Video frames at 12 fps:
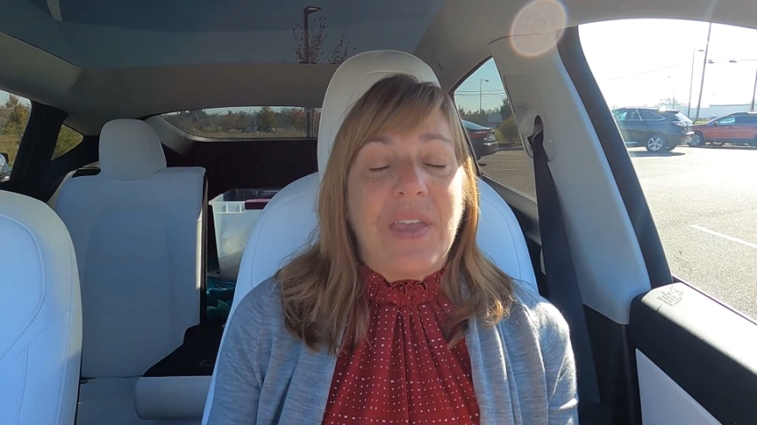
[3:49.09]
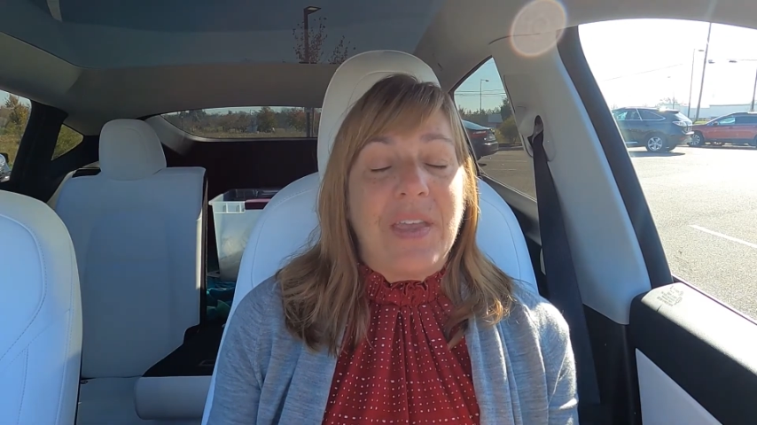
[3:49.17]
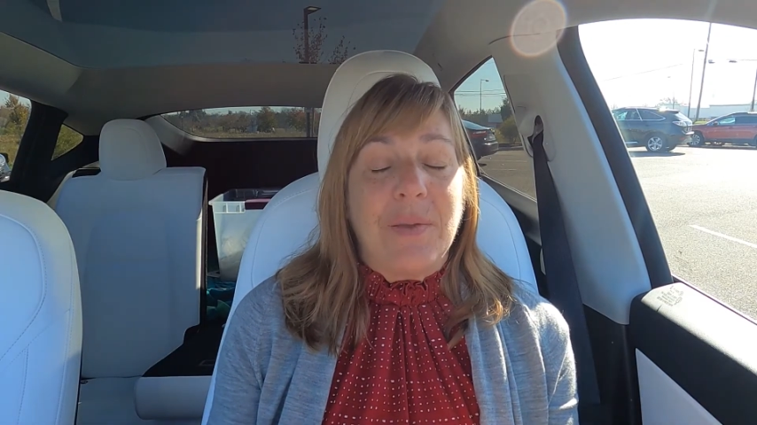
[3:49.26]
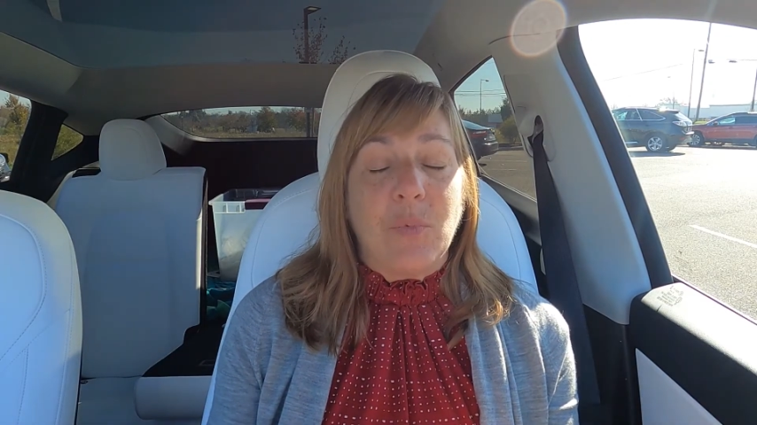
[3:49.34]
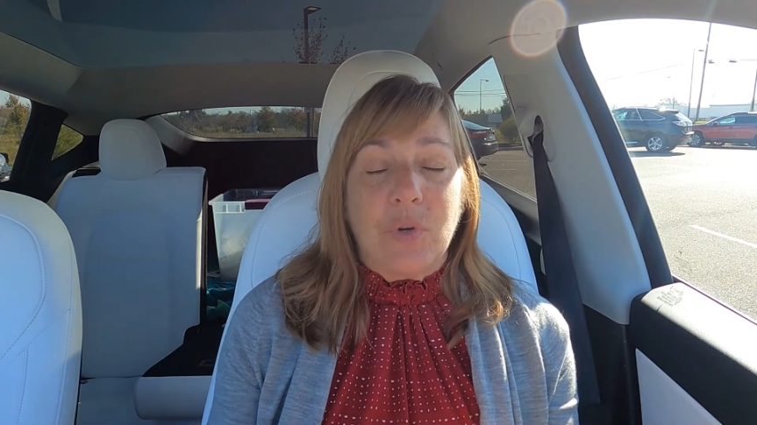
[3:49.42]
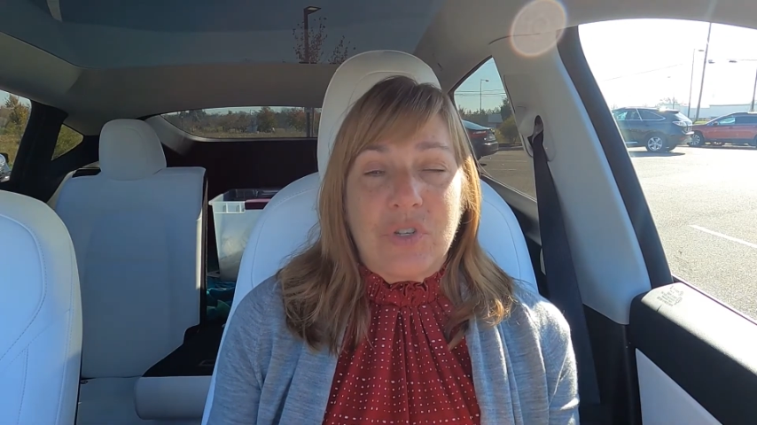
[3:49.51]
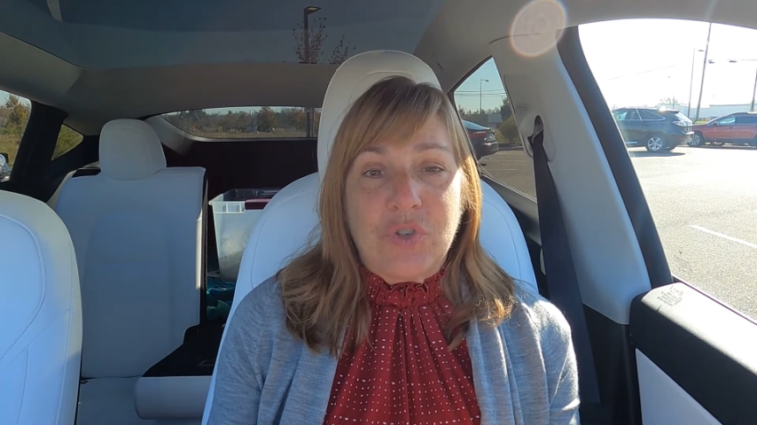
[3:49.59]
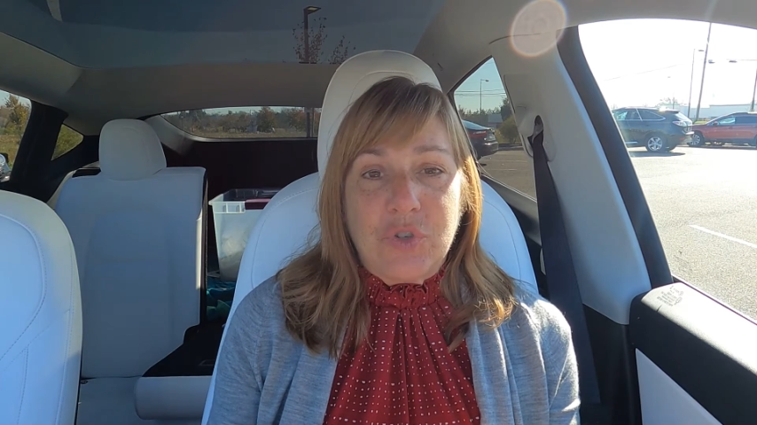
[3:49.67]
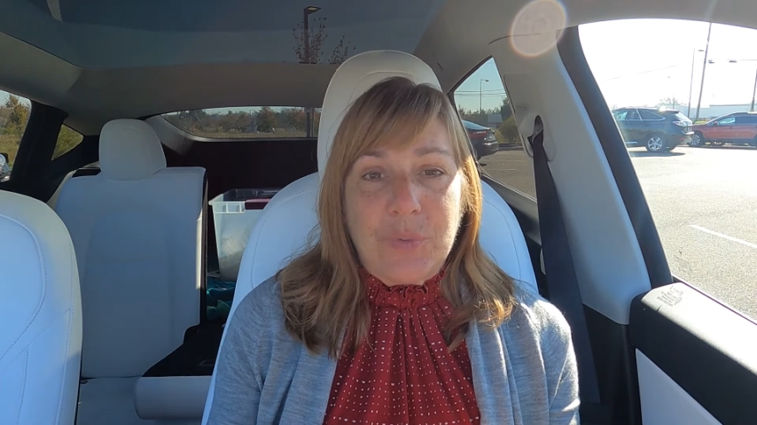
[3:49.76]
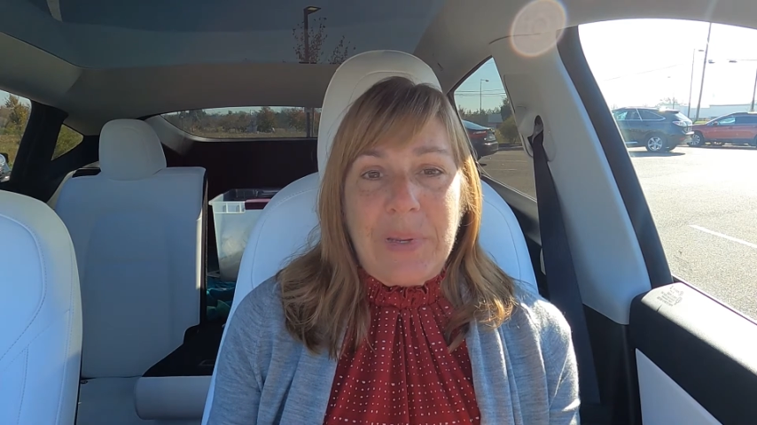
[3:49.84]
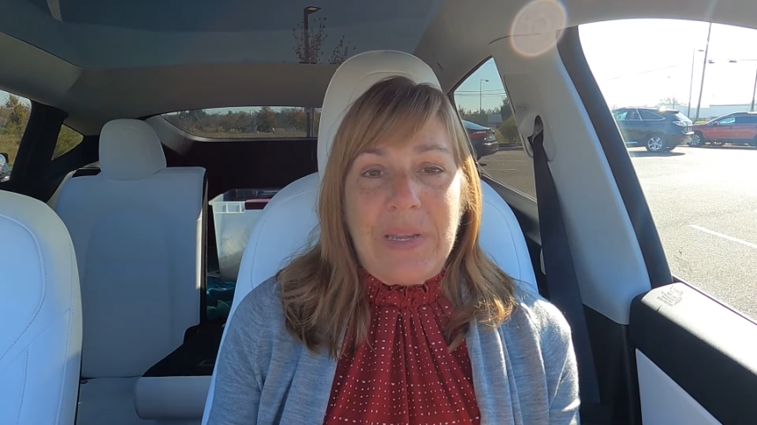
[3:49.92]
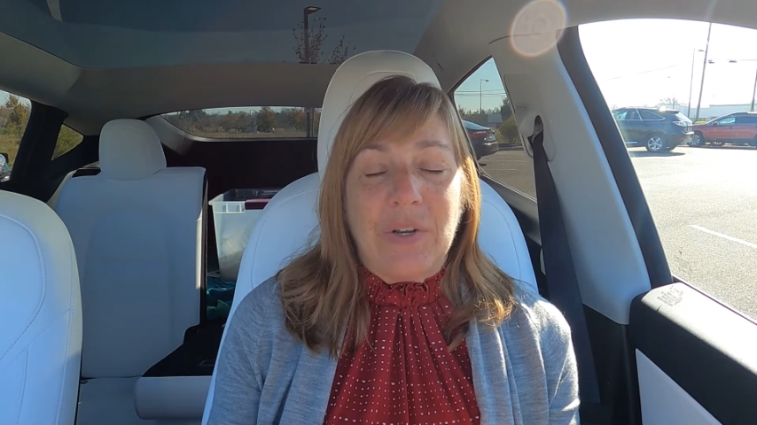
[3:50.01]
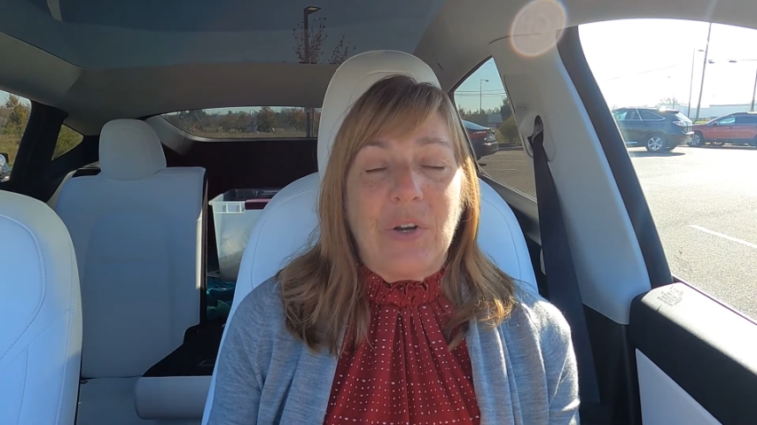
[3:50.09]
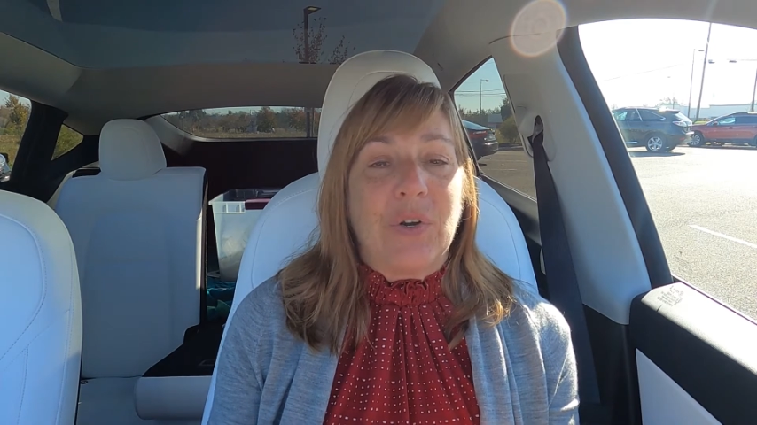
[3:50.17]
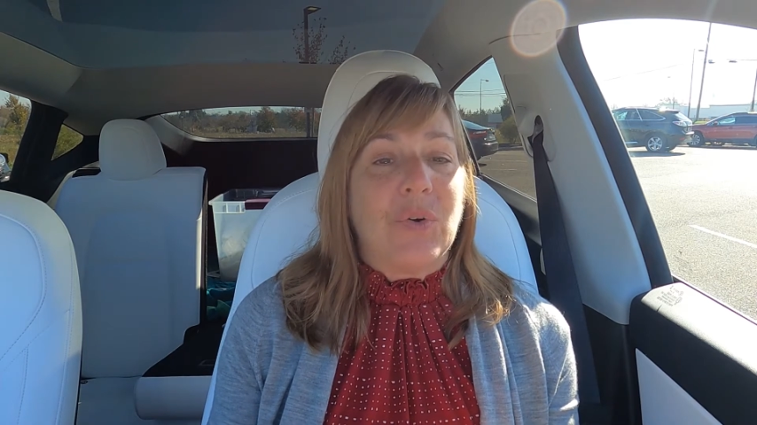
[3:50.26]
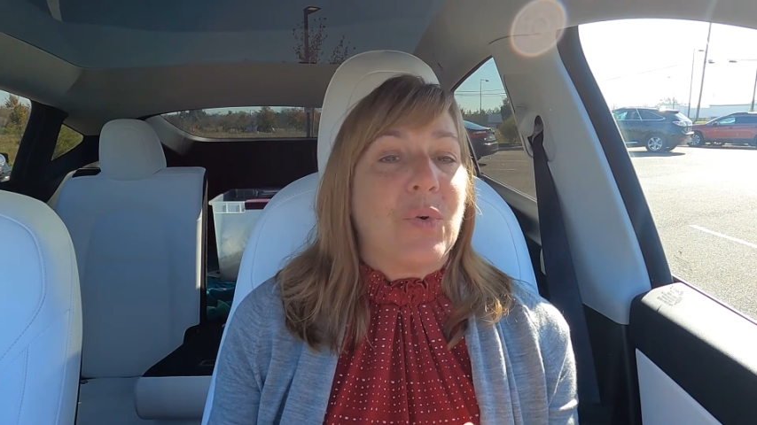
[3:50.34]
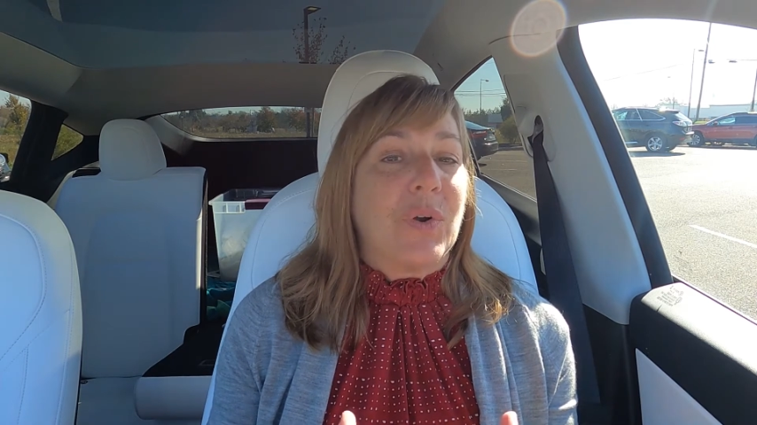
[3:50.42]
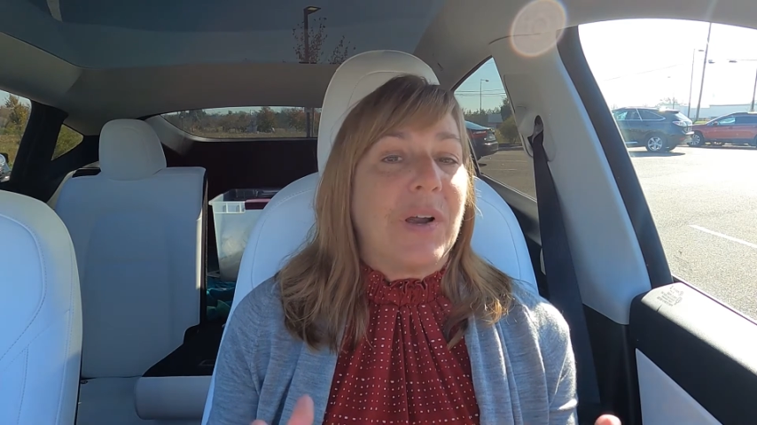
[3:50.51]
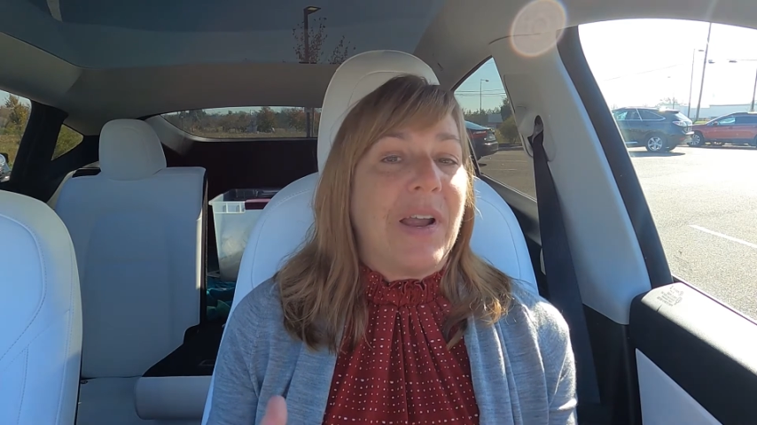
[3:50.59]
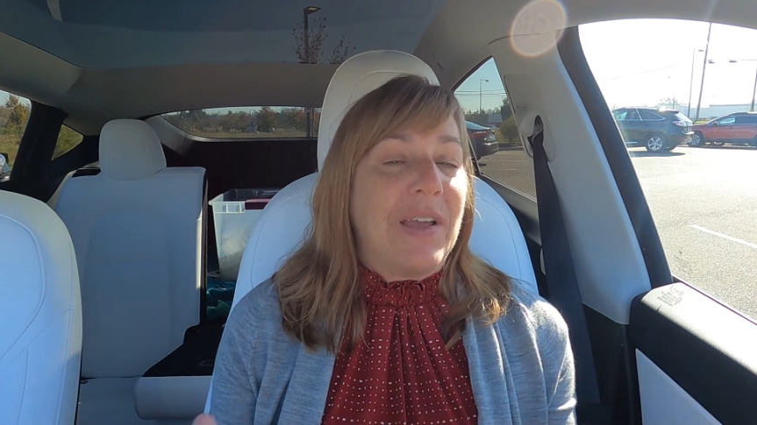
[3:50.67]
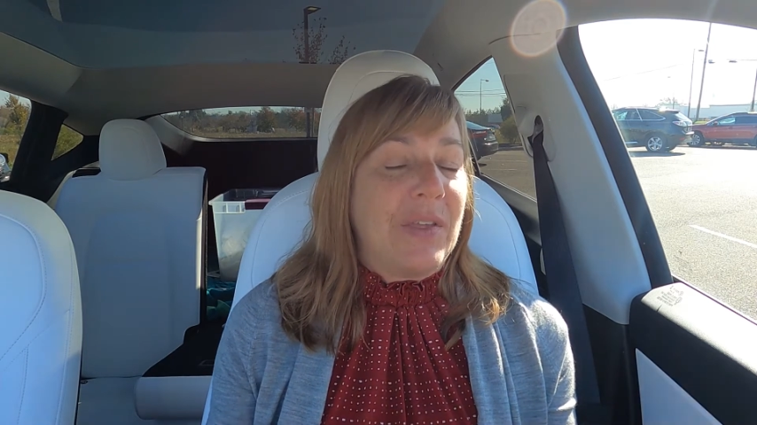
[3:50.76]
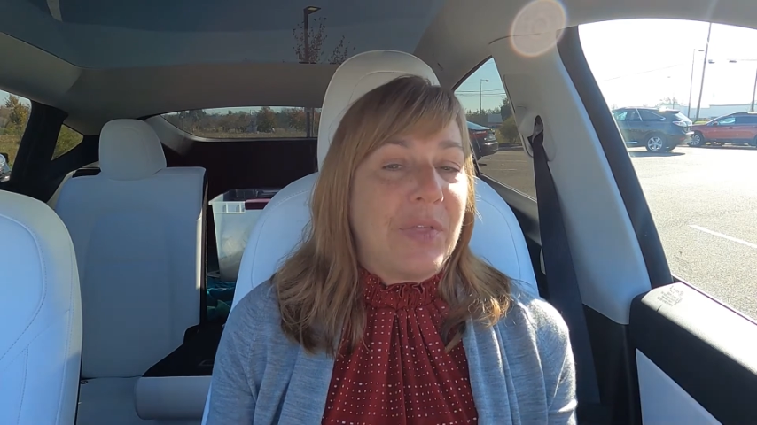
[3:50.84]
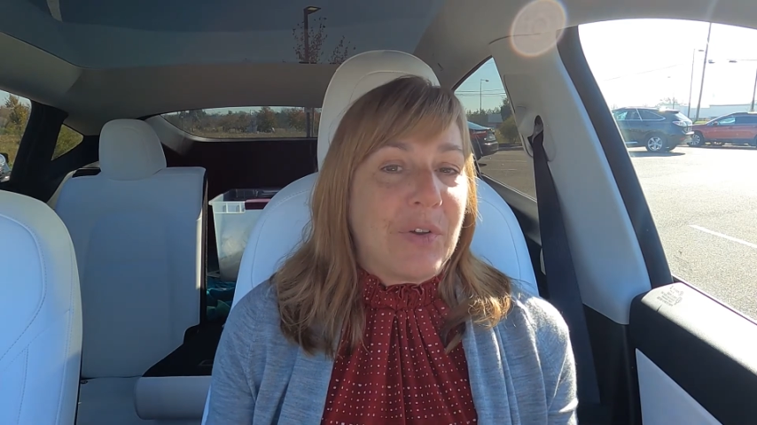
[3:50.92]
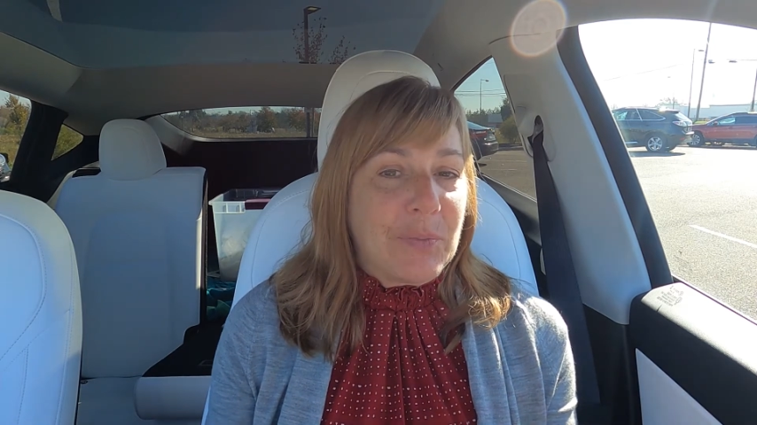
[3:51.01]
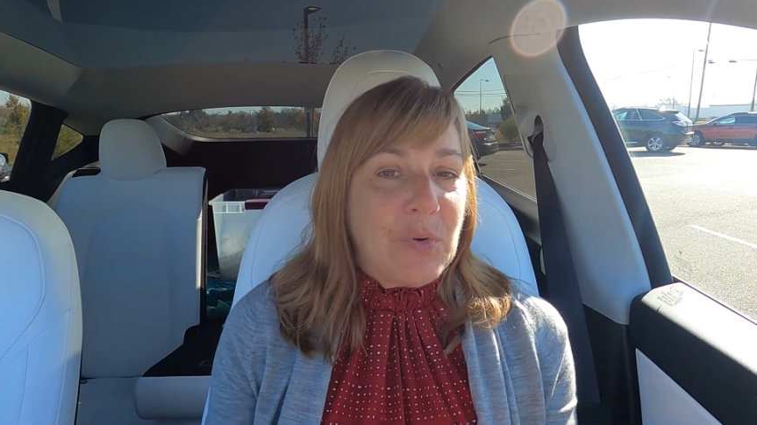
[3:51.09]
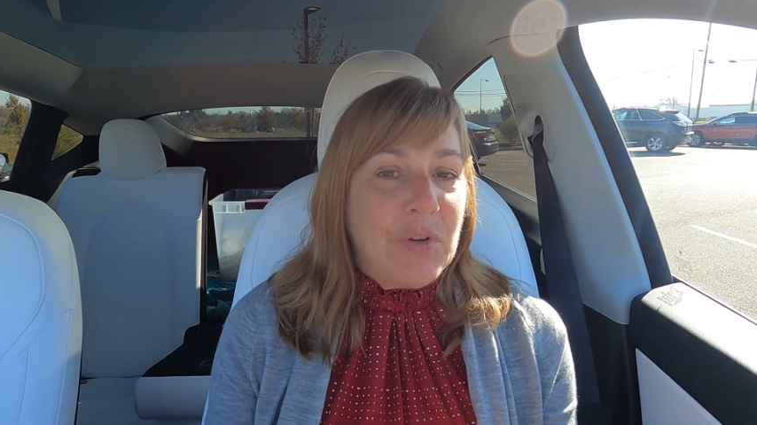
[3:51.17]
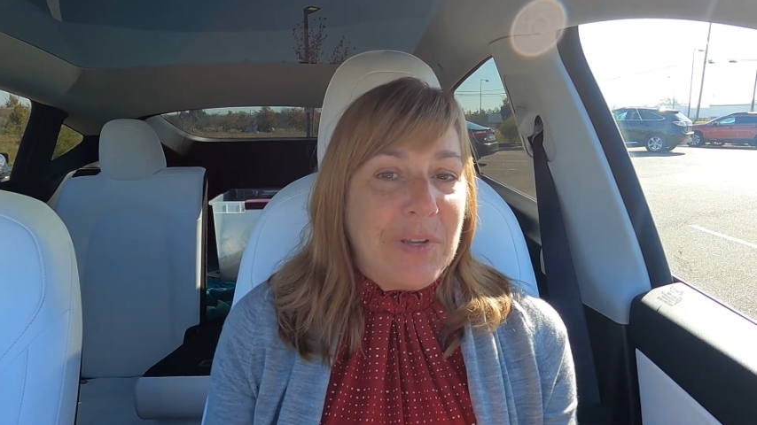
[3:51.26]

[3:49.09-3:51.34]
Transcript: a moisture meter or a thermal